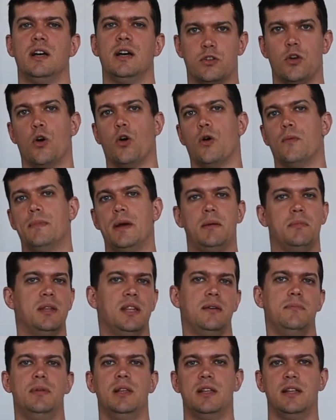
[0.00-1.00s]
so maybe
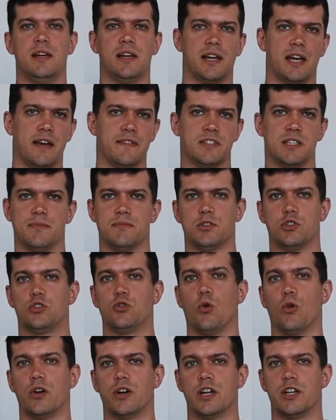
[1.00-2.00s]
the building has some
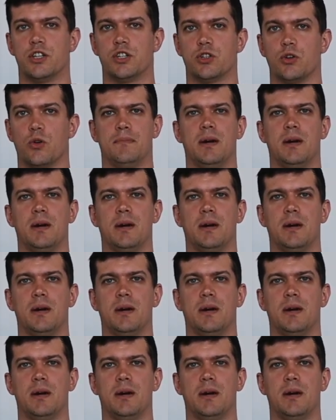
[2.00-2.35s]
storage.